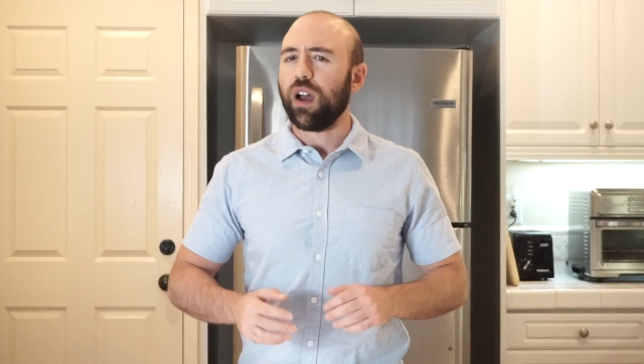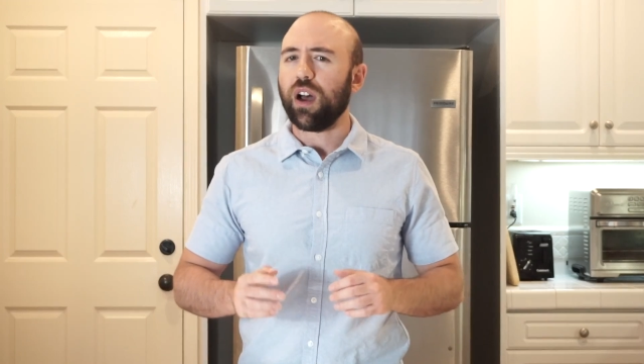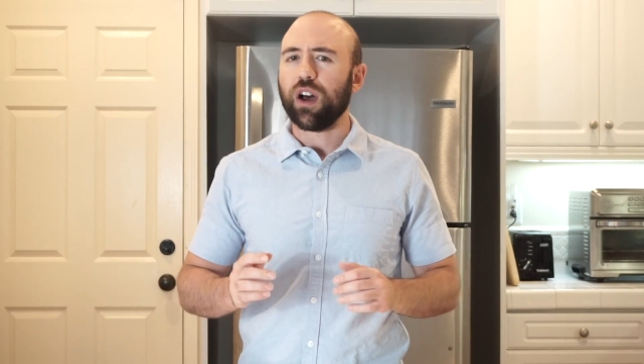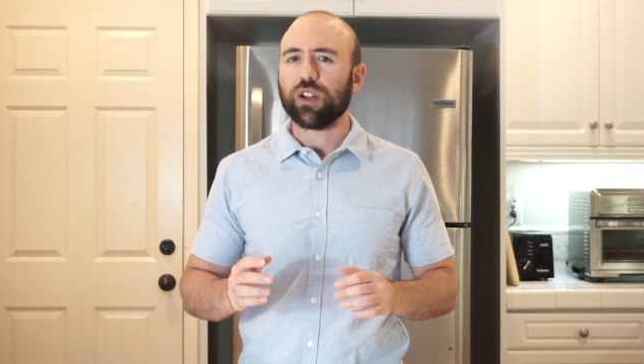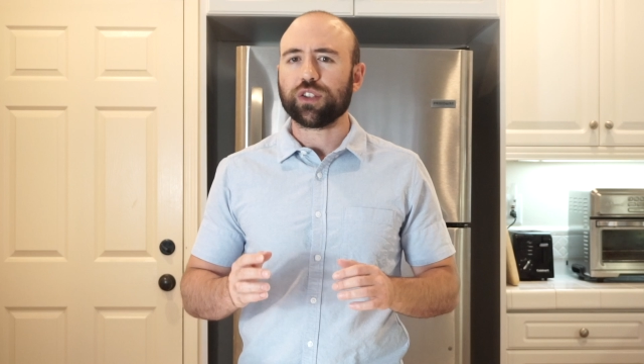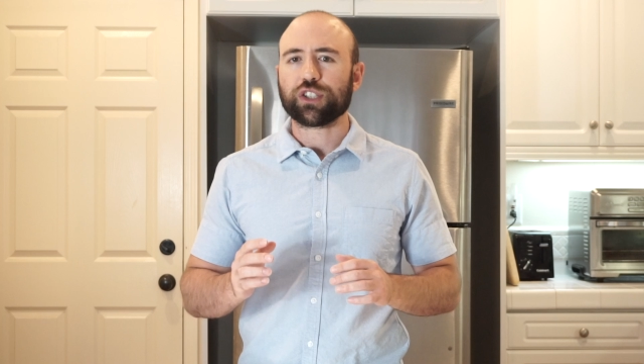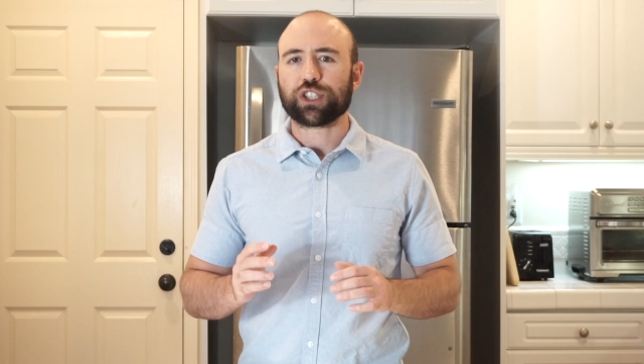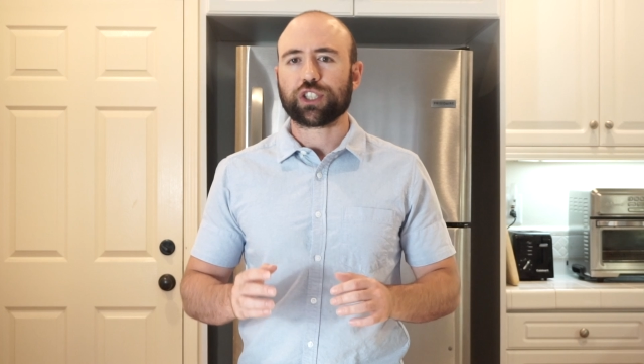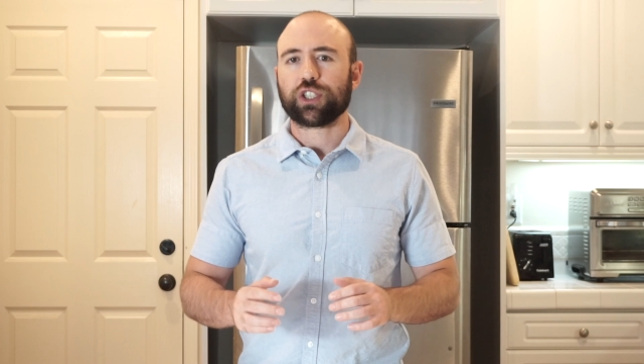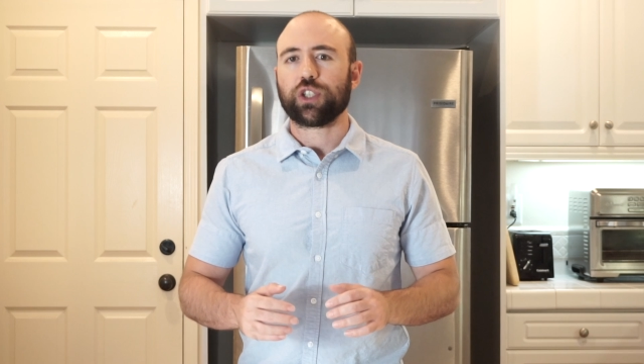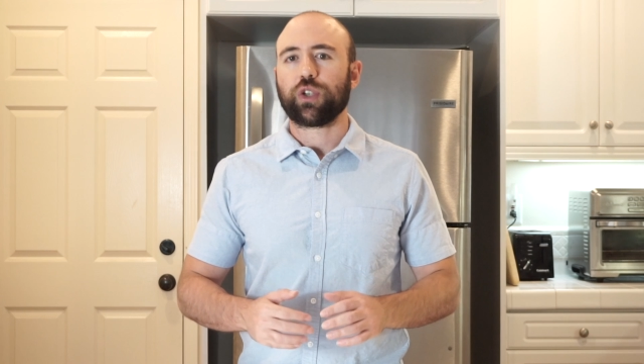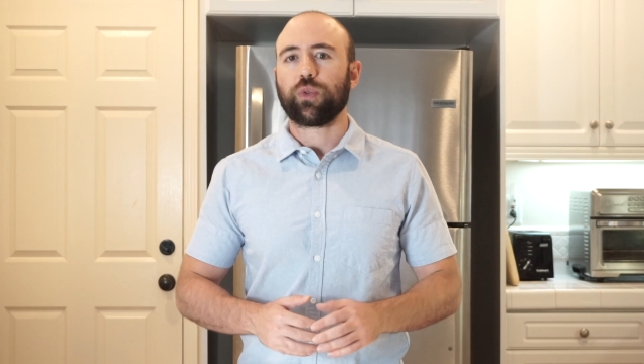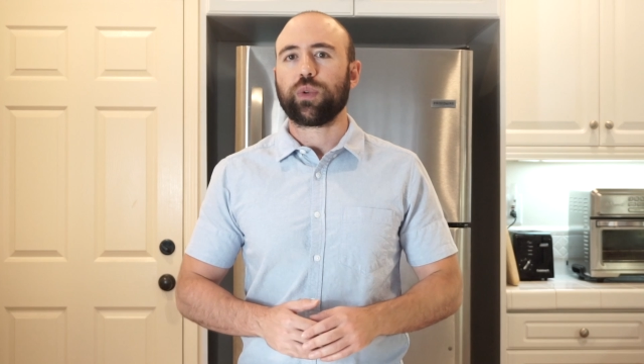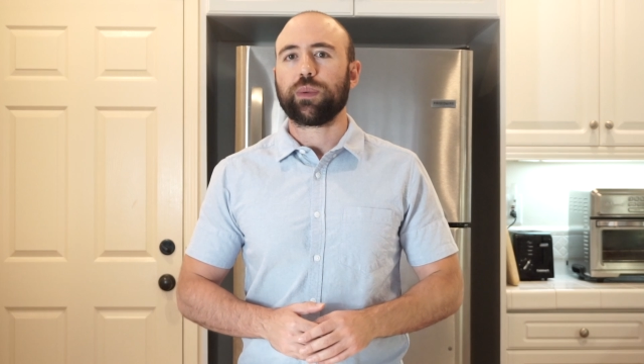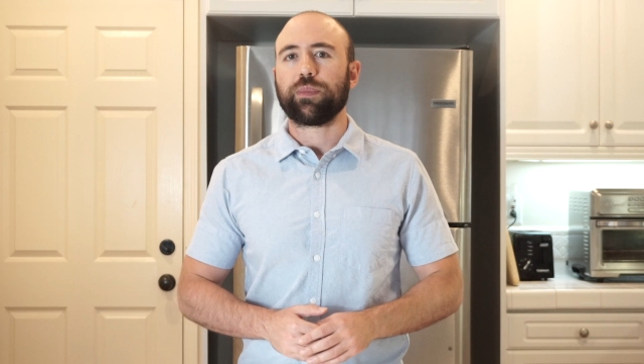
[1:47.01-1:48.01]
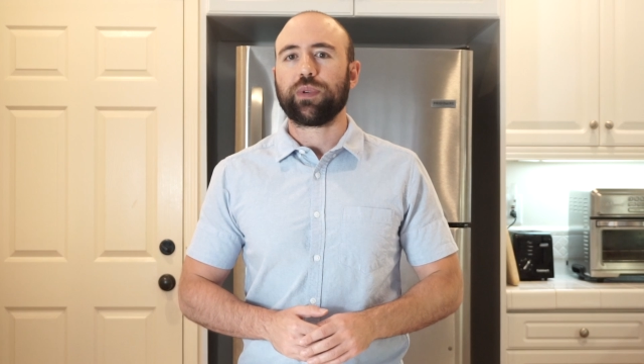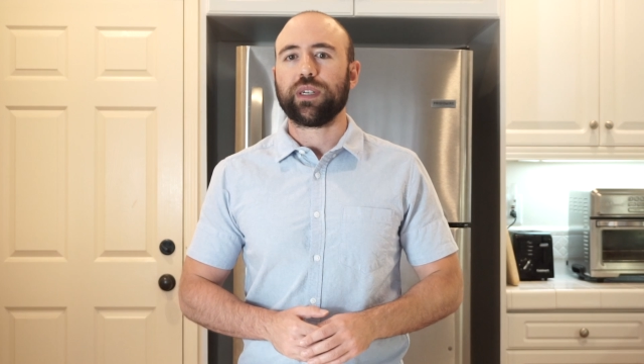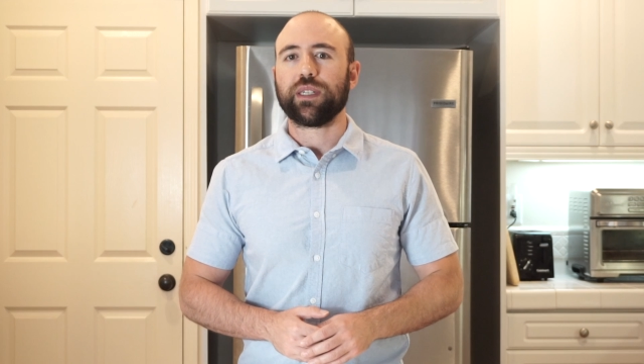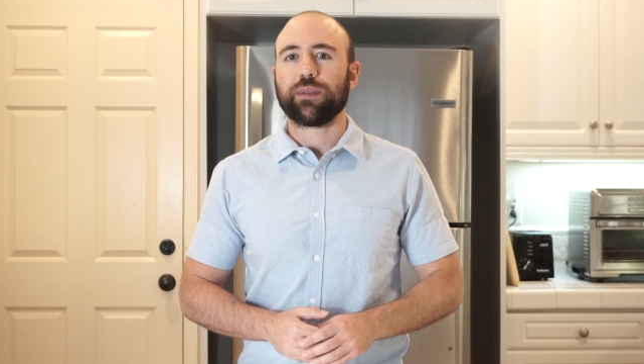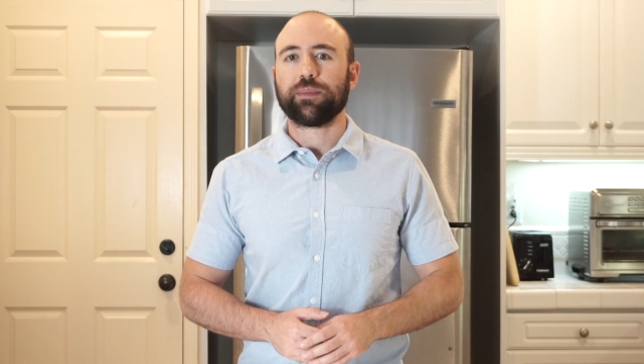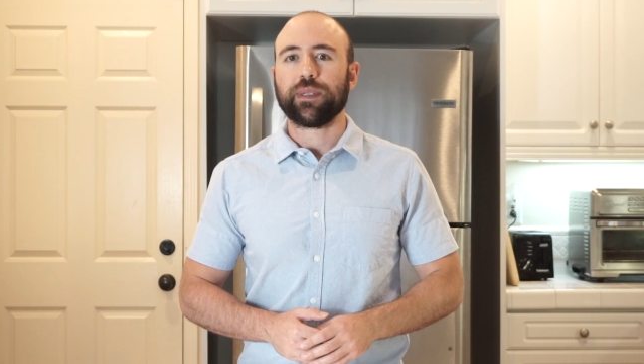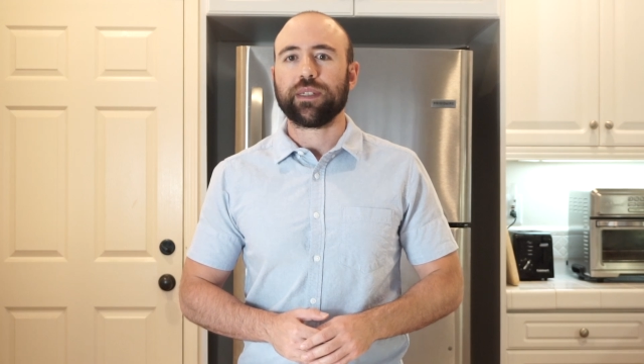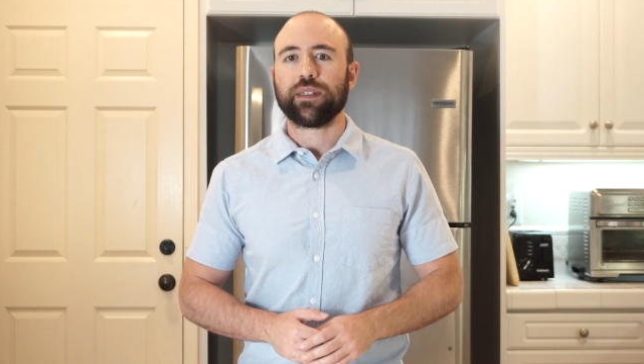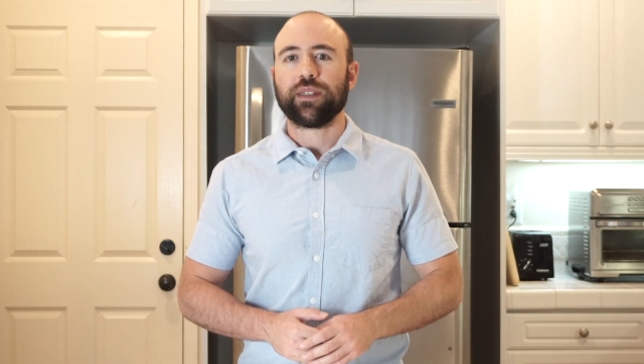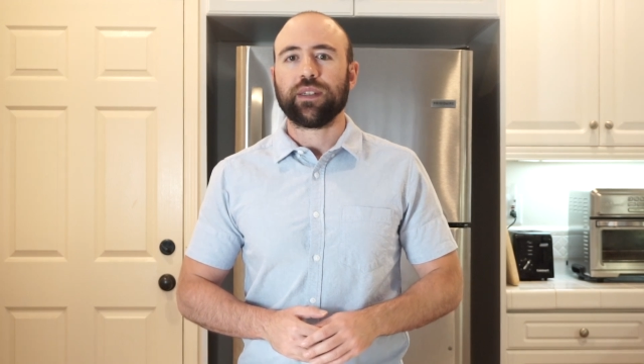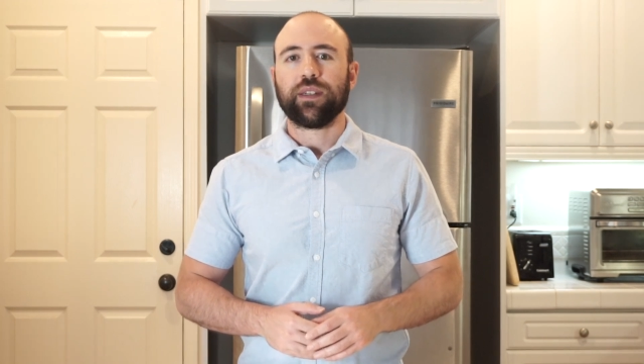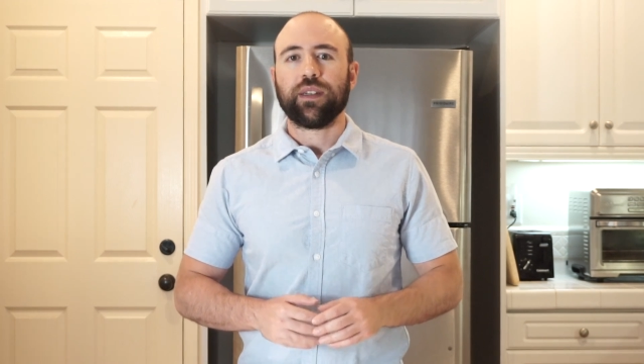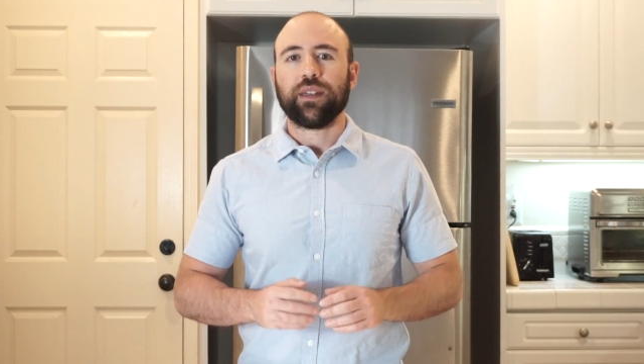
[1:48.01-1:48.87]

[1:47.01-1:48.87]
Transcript: Other sugar replacements